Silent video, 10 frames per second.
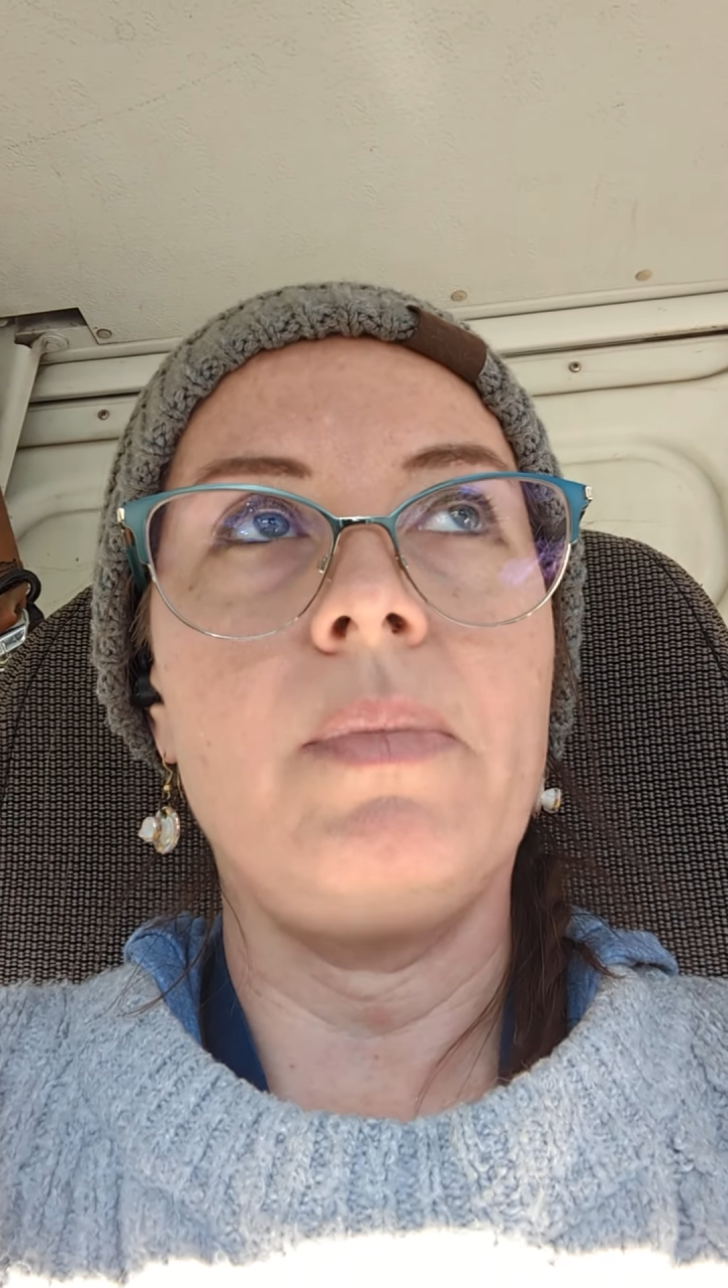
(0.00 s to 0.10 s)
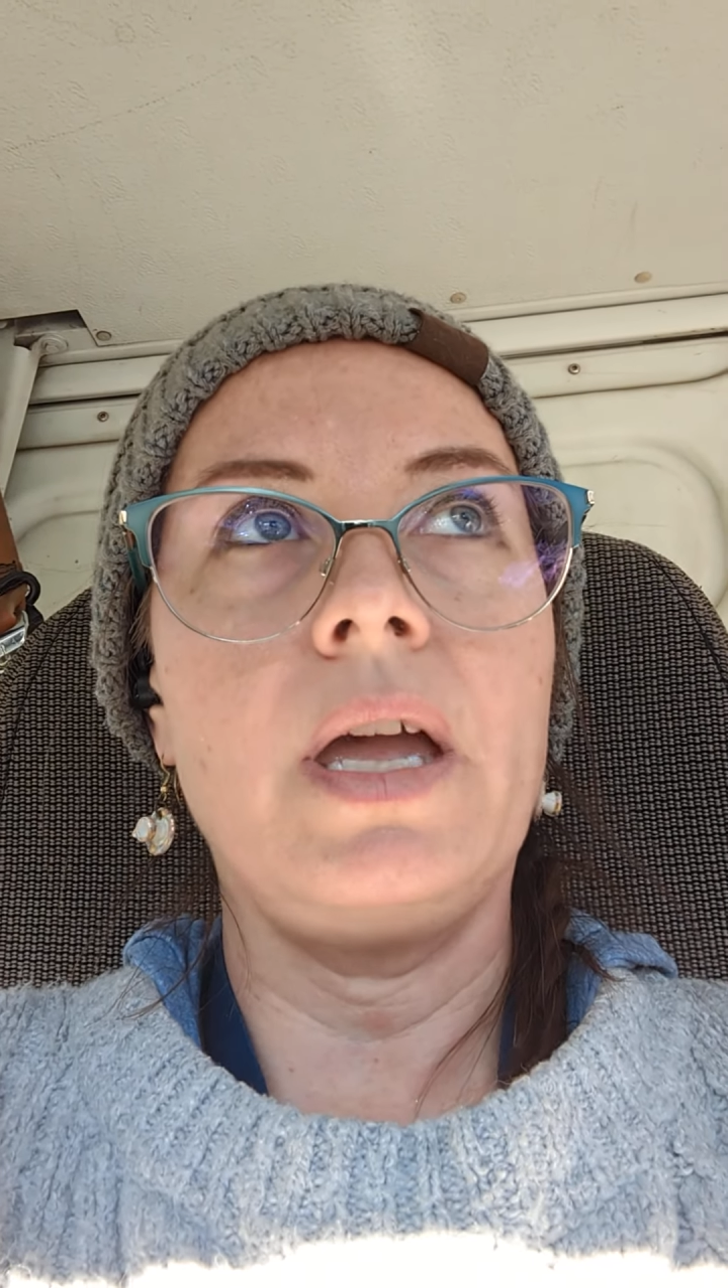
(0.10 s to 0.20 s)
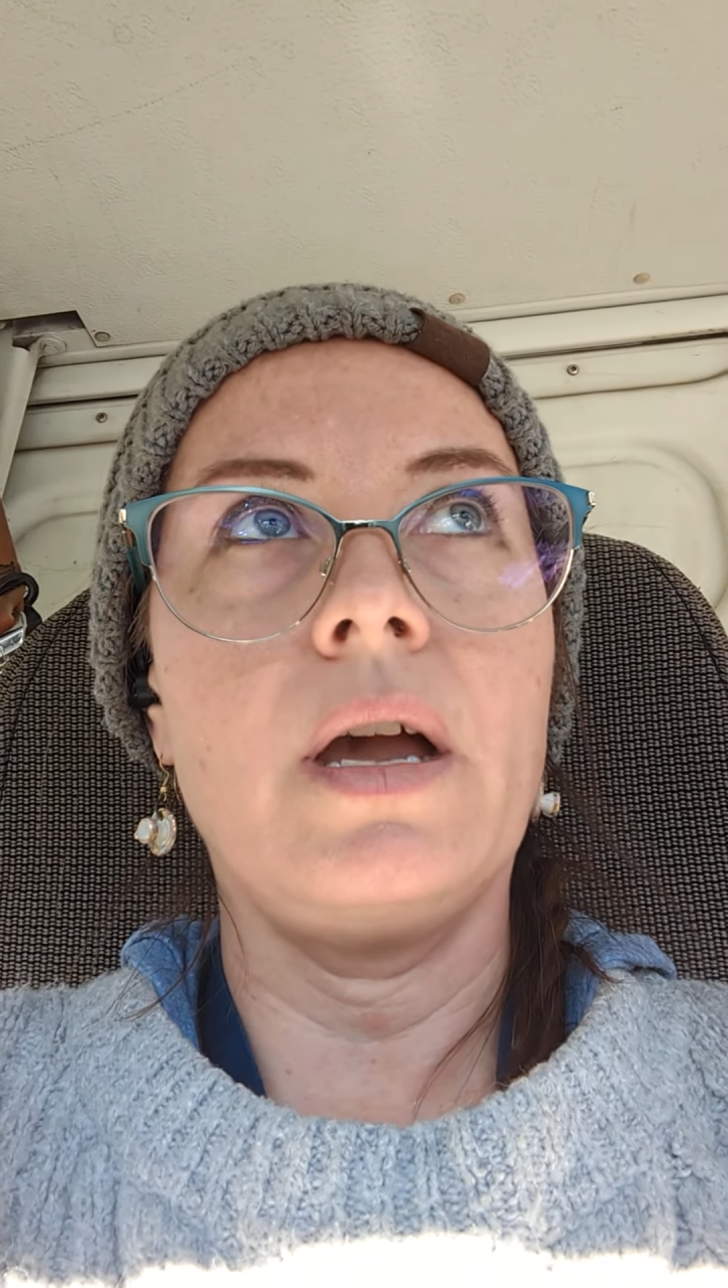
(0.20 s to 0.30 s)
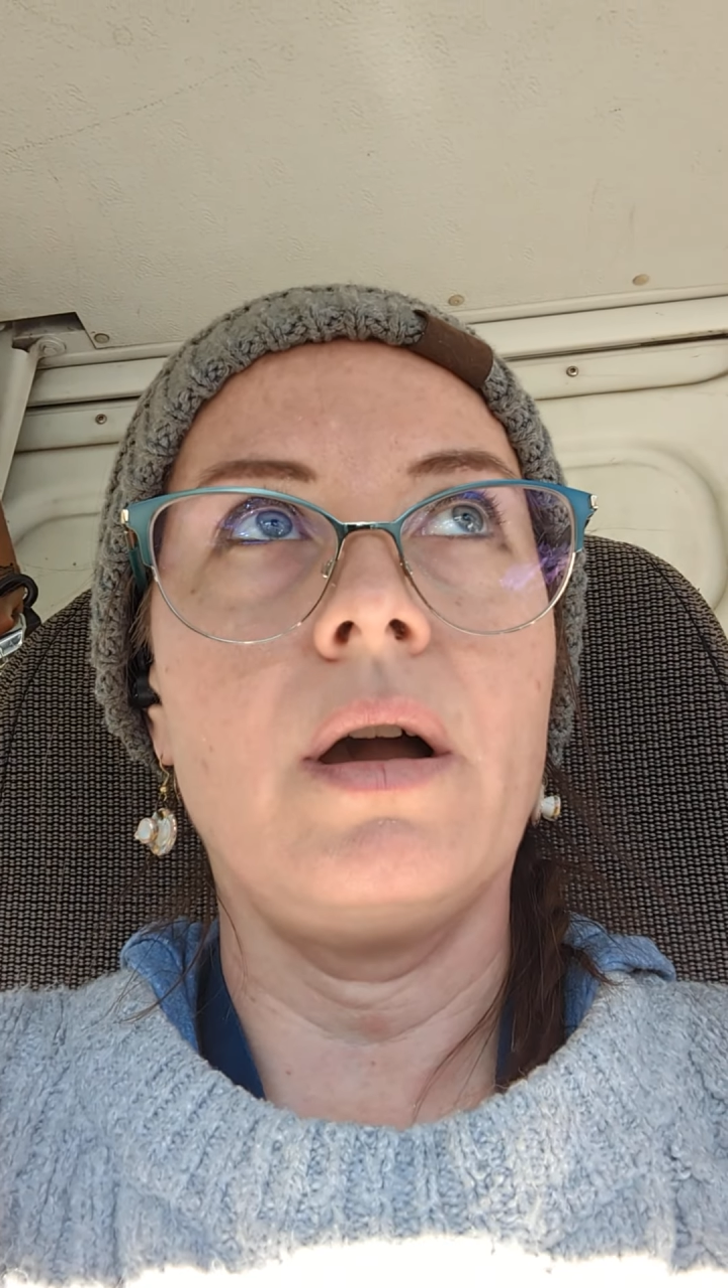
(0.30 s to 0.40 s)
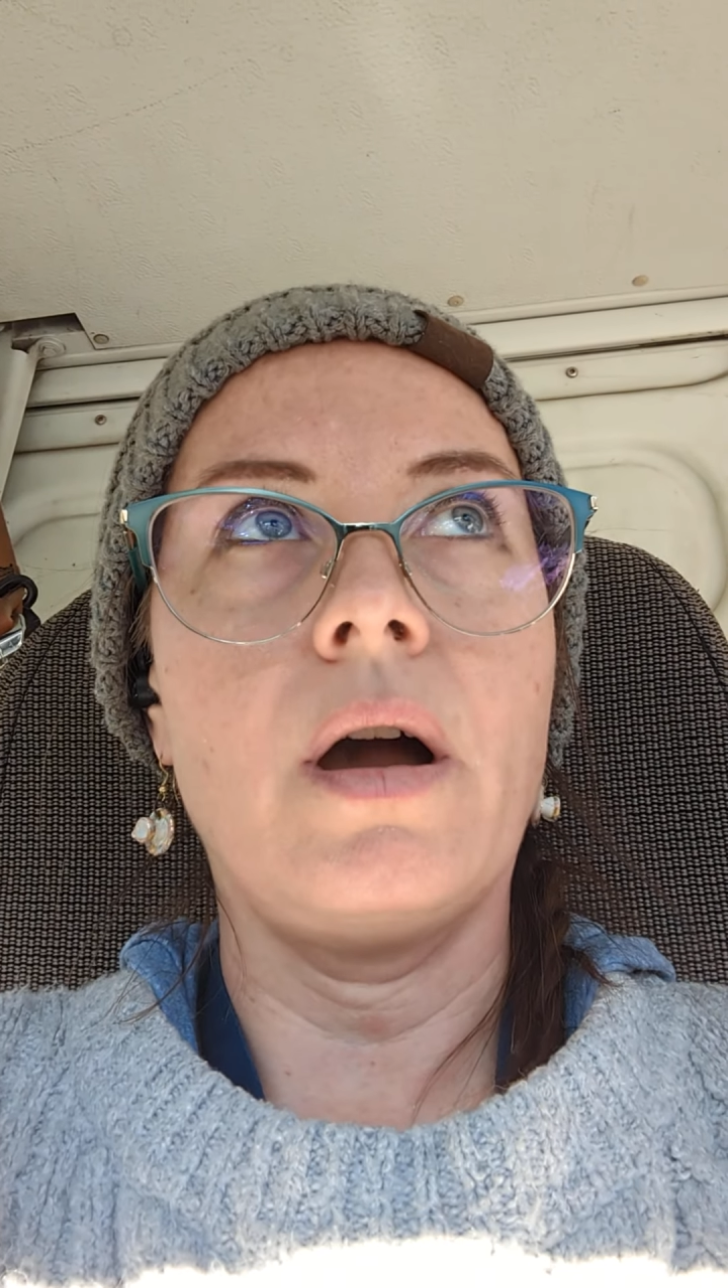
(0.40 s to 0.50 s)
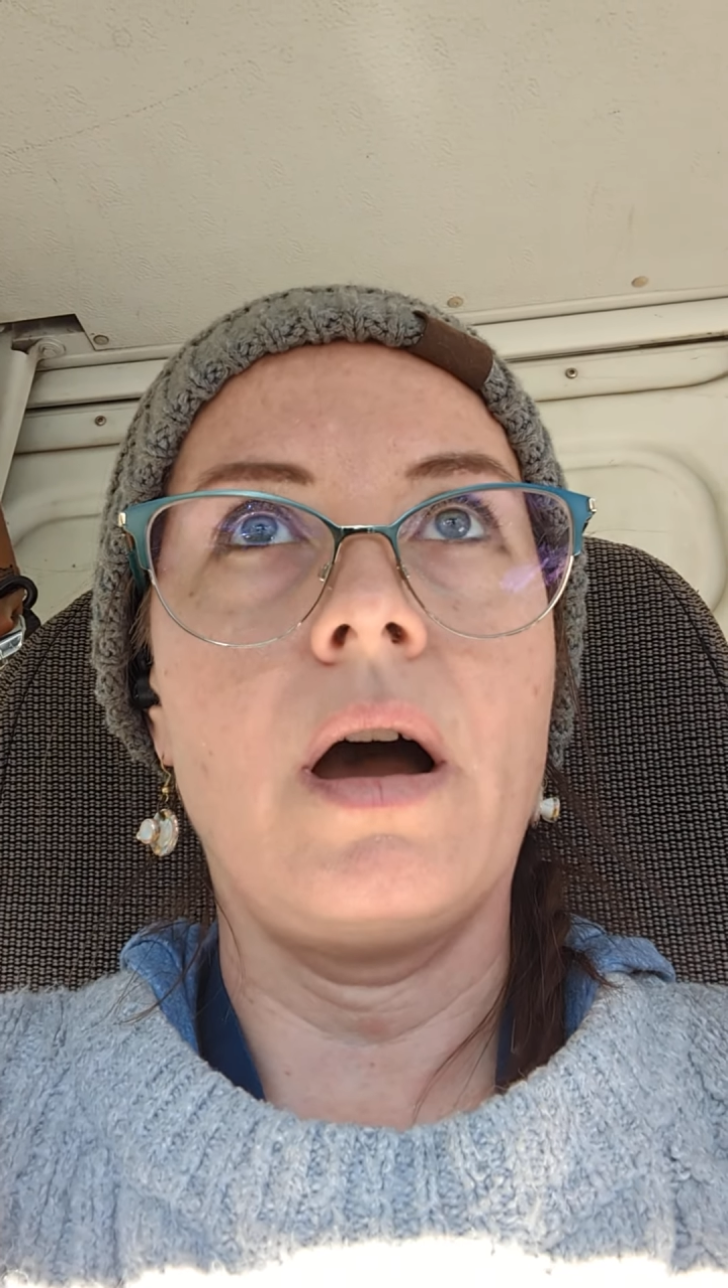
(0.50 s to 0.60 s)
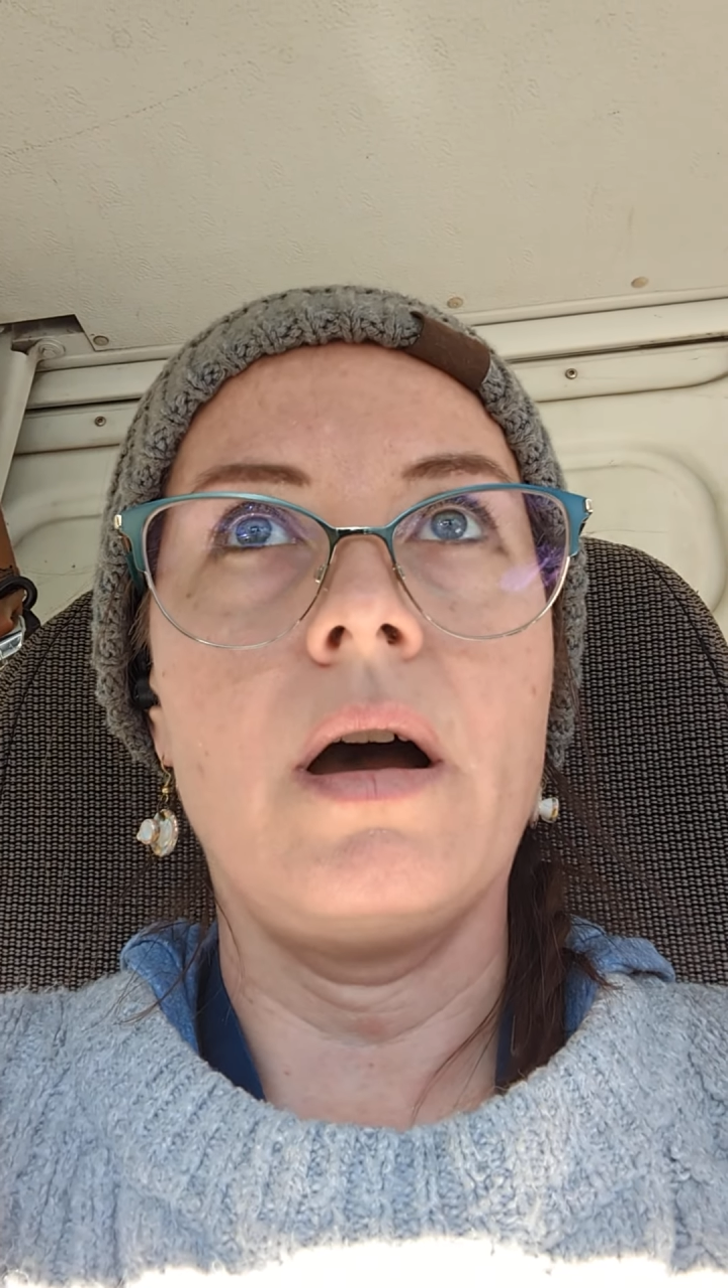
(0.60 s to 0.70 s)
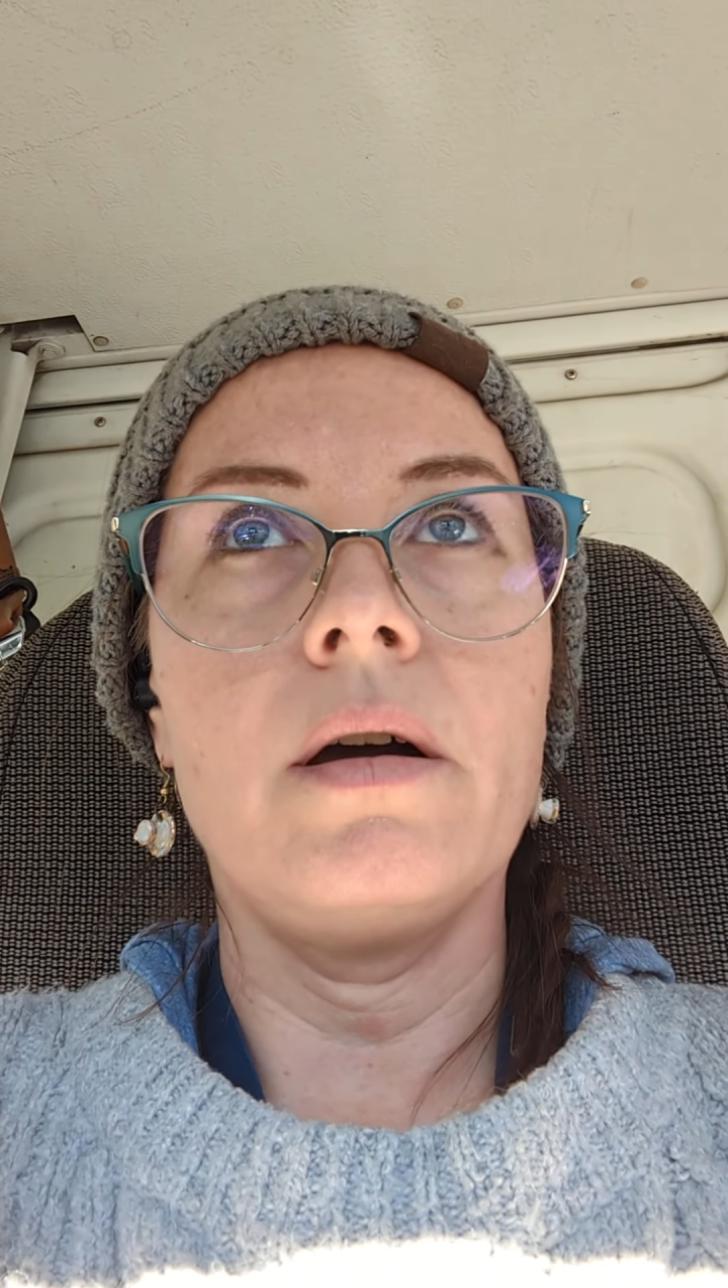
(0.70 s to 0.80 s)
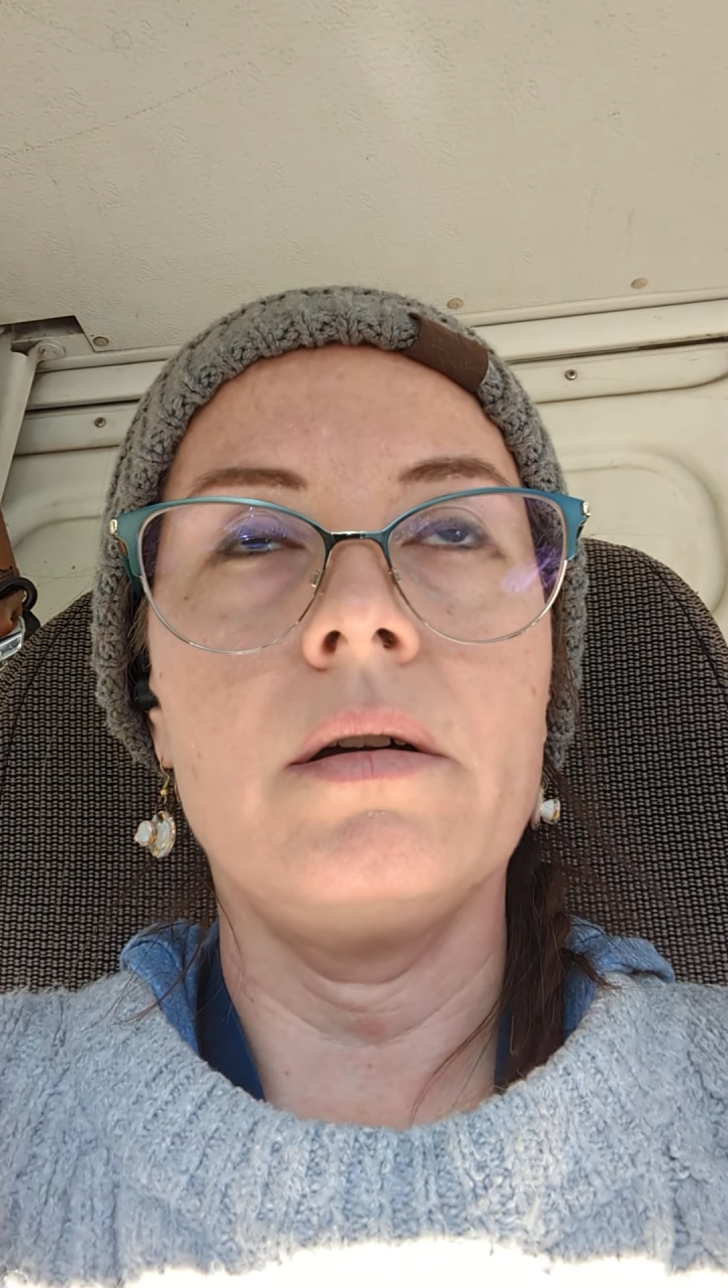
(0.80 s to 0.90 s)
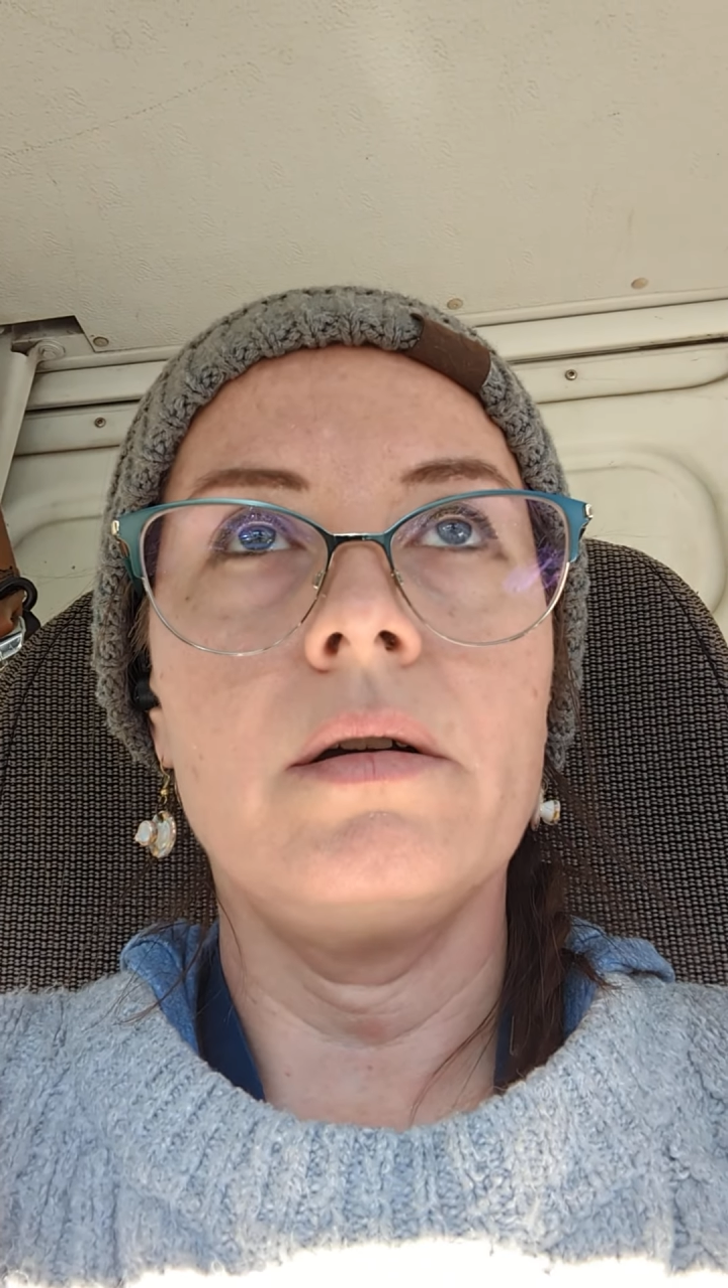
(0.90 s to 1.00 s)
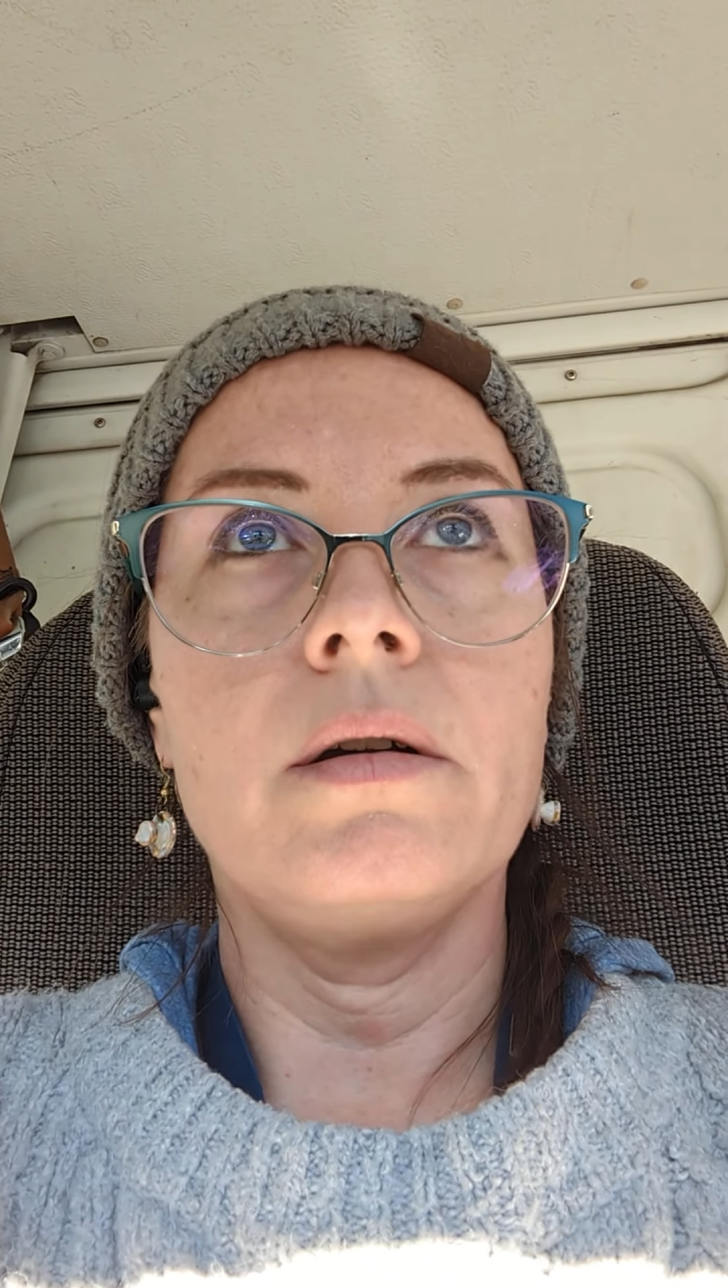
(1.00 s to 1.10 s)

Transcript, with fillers: being uh,